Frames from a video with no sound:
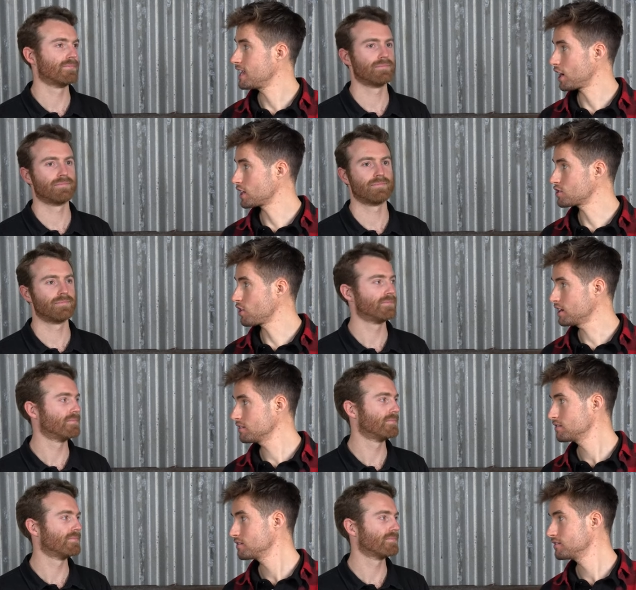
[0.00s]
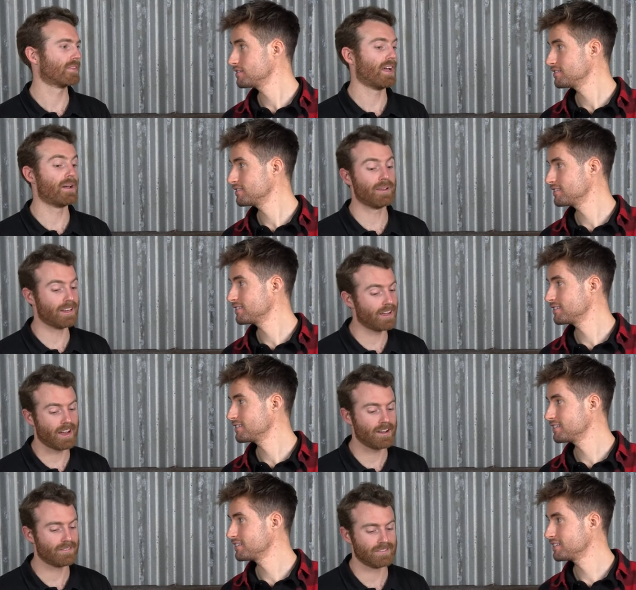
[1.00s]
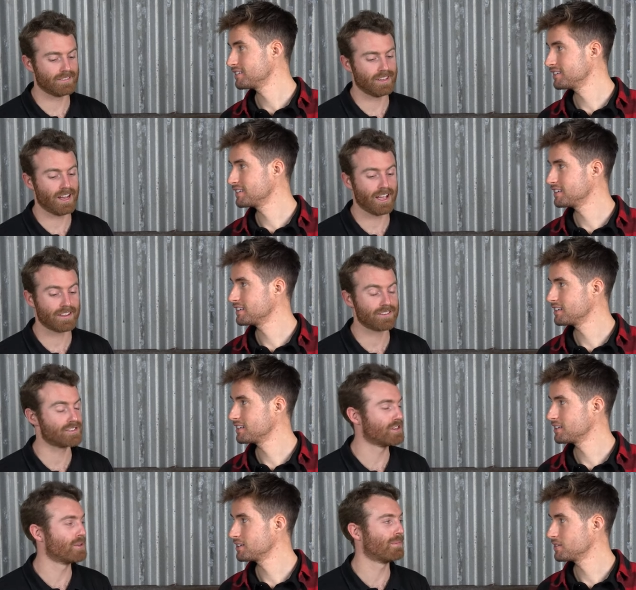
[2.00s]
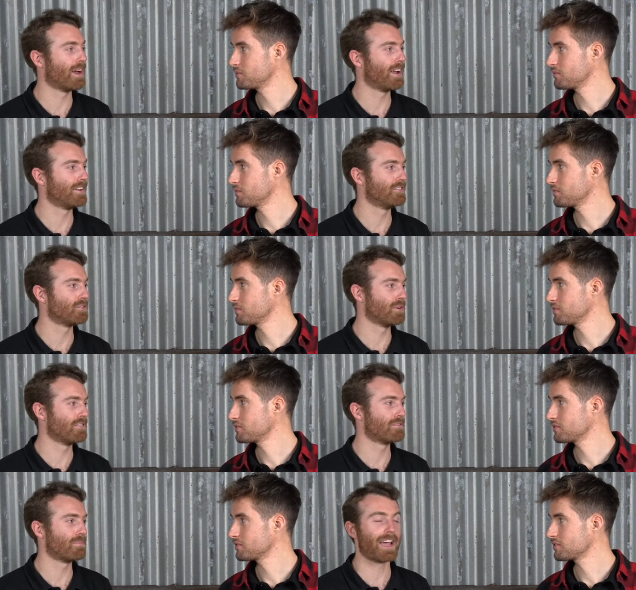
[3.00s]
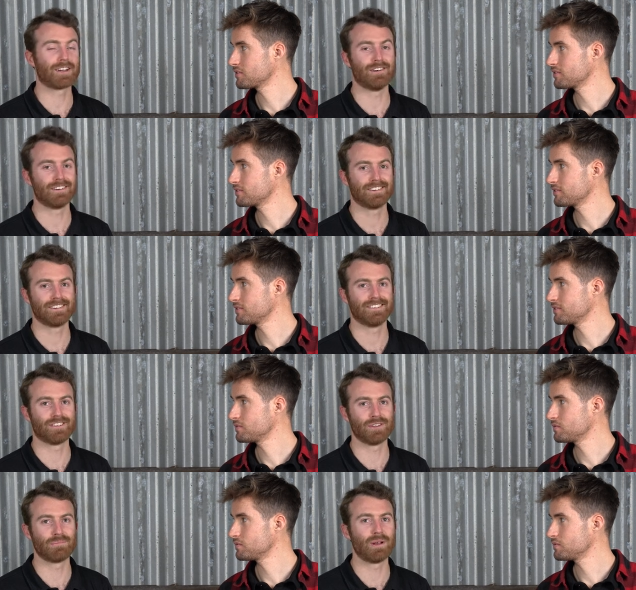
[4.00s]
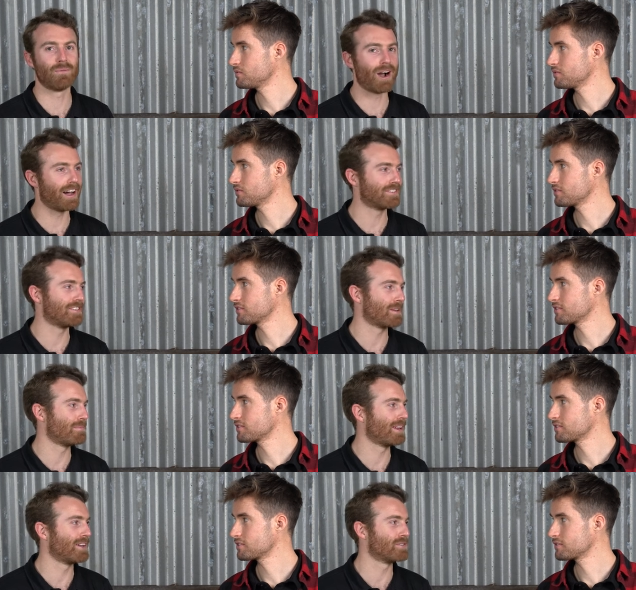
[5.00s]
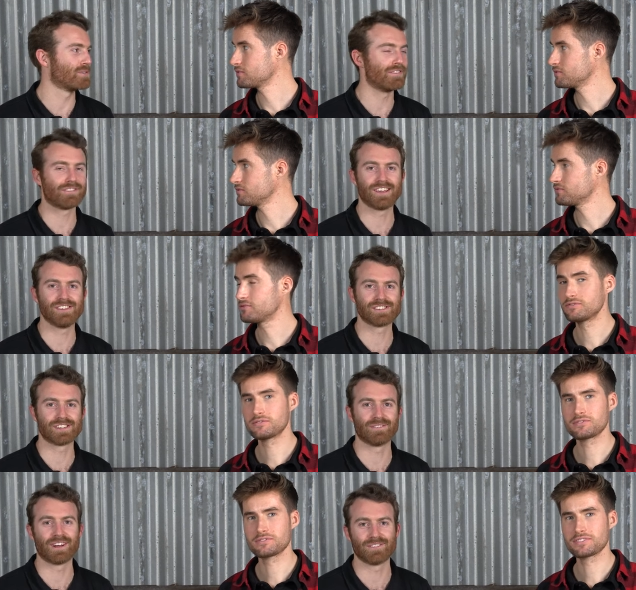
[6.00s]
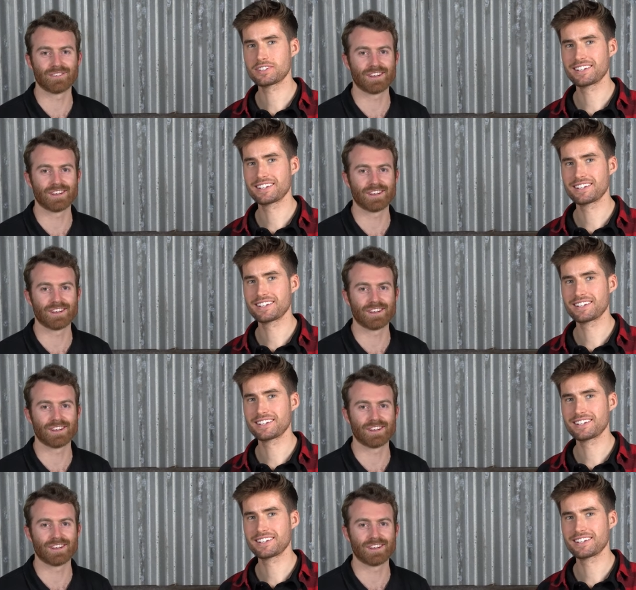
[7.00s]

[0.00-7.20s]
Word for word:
Speaker 1: Are you gonna join?
Speaker 2: I mean, I'll I can turn my Zwift back on. So it's been a while since I've been on Zwift. I used it when I was